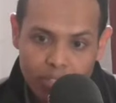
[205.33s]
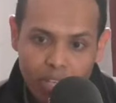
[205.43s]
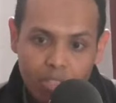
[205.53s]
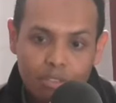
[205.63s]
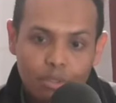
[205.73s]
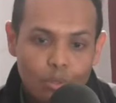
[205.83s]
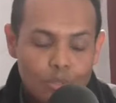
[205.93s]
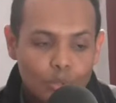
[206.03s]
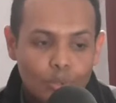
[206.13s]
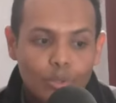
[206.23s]
and
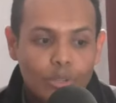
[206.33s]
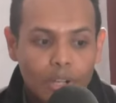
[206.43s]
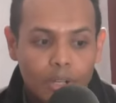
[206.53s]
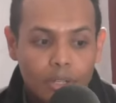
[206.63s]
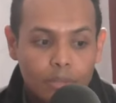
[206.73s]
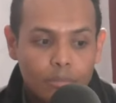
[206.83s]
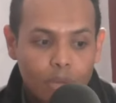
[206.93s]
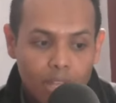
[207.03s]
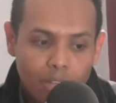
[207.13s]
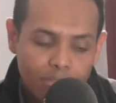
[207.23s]
also
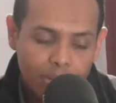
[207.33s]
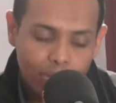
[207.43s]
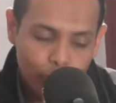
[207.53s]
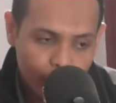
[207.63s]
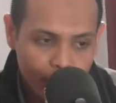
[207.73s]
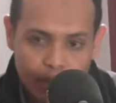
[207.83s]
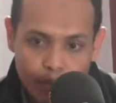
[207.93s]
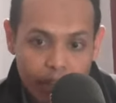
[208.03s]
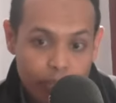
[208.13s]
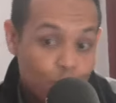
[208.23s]
I have a good
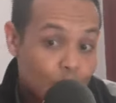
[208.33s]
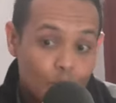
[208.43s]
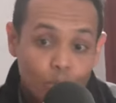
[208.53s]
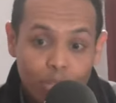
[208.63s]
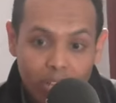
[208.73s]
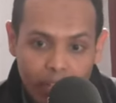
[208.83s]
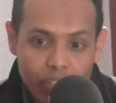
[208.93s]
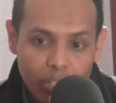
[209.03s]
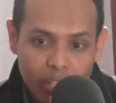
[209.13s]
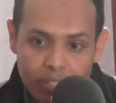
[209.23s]
experience with
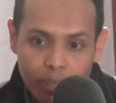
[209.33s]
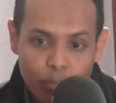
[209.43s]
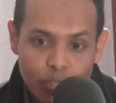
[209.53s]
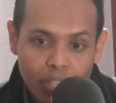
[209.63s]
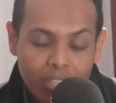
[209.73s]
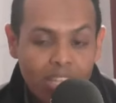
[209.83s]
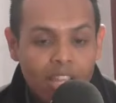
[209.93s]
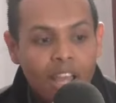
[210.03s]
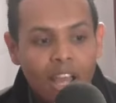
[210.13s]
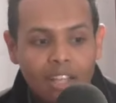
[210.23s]
communication, as I mentioned,
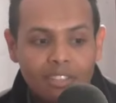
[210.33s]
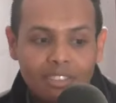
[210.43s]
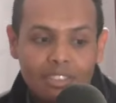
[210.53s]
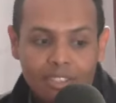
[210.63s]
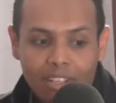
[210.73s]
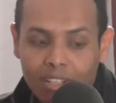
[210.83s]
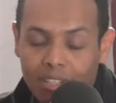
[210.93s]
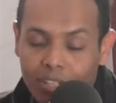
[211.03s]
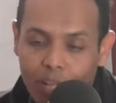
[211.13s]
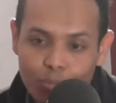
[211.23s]
and
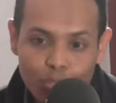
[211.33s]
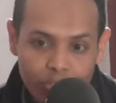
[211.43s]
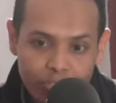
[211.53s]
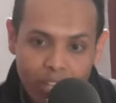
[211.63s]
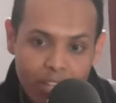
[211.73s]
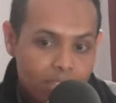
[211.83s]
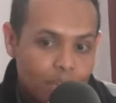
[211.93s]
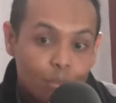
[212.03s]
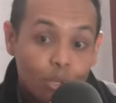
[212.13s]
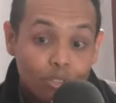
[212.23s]
I'm serving as a
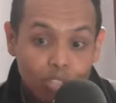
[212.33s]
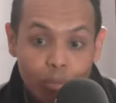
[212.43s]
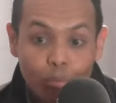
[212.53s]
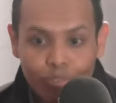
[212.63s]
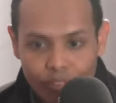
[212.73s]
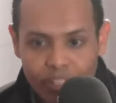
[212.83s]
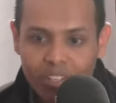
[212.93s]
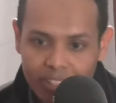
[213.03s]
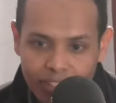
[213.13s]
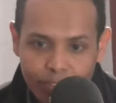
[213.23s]
part-time officer
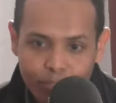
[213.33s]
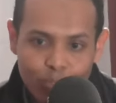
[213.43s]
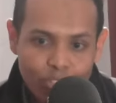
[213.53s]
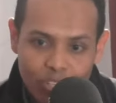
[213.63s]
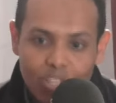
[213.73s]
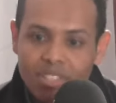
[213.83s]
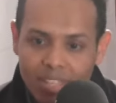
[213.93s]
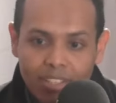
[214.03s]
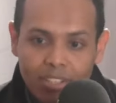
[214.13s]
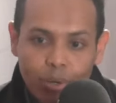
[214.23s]
for the
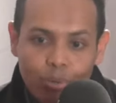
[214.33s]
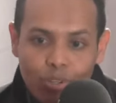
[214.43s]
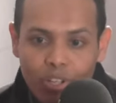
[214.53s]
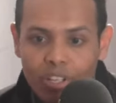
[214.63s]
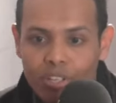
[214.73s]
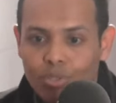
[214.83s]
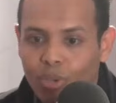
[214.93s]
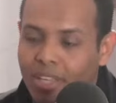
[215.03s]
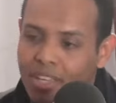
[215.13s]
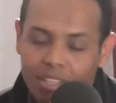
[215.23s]
GSA now. So
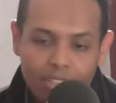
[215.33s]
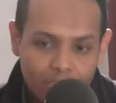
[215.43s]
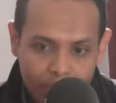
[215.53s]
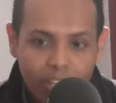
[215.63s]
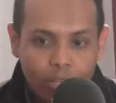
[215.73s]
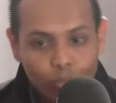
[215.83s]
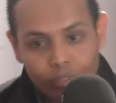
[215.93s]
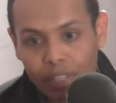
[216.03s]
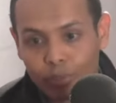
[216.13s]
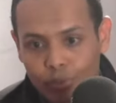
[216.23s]
I can
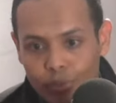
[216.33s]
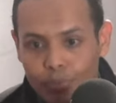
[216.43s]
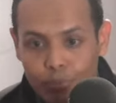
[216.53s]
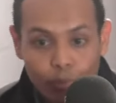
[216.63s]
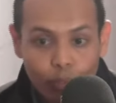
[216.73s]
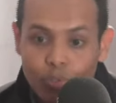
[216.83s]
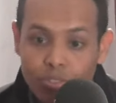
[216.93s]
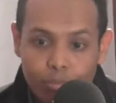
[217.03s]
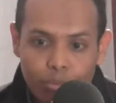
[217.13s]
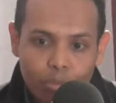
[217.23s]
contact with lots
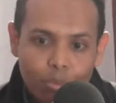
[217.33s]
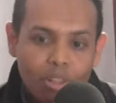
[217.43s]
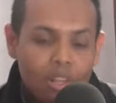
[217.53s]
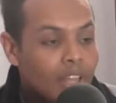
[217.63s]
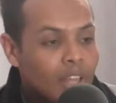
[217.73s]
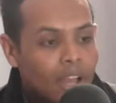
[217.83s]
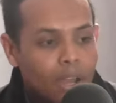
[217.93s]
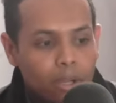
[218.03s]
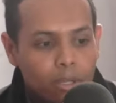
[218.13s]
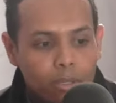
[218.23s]
of people
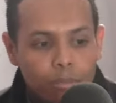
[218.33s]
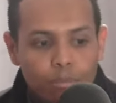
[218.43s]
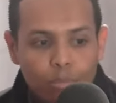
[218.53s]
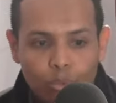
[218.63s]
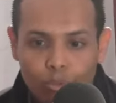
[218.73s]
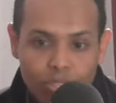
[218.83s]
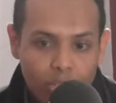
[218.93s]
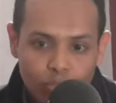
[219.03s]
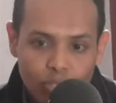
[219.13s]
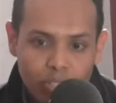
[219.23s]
on the
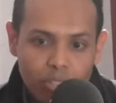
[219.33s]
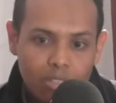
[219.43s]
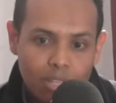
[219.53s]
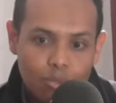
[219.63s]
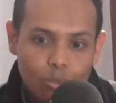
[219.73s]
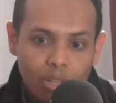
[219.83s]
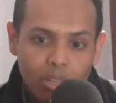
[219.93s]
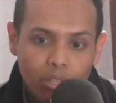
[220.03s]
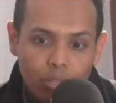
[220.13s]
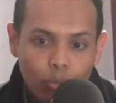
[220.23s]
internet as
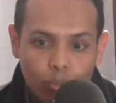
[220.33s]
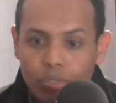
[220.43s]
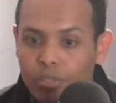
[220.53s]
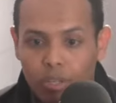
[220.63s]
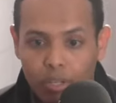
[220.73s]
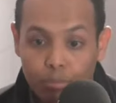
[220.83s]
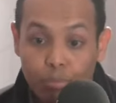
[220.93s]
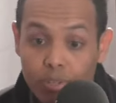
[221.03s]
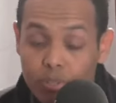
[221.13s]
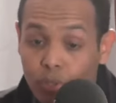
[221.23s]
well or in
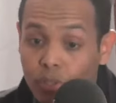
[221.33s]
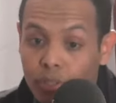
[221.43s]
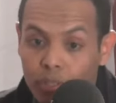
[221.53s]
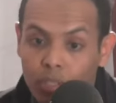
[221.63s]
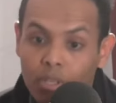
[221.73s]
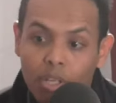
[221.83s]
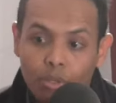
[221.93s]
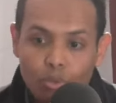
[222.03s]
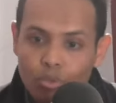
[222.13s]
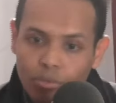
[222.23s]
person
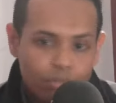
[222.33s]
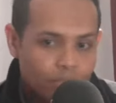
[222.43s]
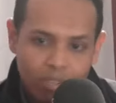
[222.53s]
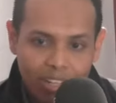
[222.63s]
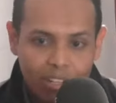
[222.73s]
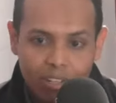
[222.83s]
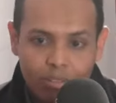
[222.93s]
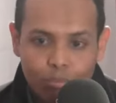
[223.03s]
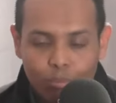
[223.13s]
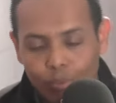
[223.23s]
to solve
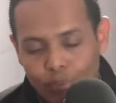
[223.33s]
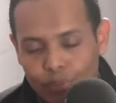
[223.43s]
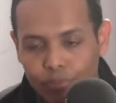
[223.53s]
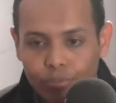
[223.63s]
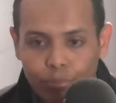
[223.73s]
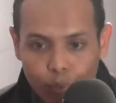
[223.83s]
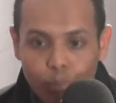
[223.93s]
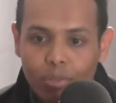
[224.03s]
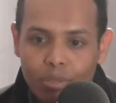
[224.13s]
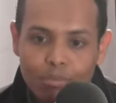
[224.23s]
lots of
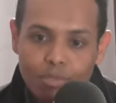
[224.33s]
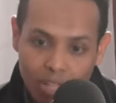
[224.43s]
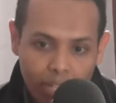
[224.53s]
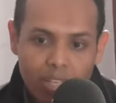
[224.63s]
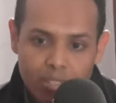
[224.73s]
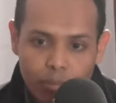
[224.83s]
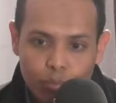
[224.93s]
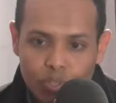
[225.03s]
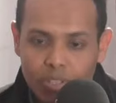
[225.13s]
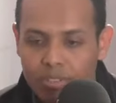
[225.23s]
problems, like as I
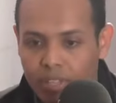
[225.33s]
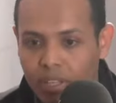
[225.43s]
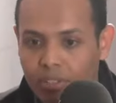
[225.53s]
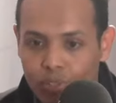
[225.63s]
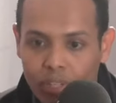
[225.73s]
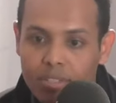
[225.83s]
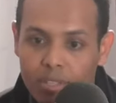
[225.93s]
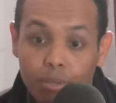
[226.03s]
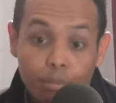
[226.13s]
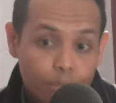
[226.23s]
mentioned, the
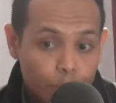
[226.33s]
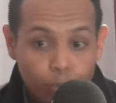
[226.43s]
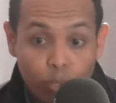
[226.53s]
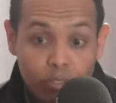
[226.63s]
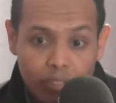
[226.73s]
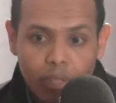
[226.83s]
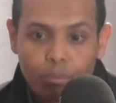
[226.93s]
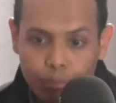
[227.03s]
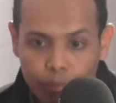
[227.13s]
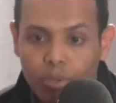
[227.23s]
GSA
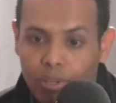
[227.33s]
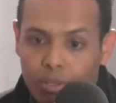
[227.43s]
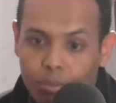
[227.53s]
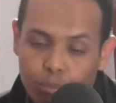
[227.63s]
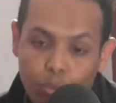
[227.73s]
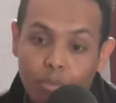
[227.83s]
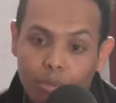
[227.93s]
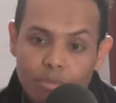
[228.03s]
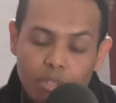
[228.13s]
part-time problems.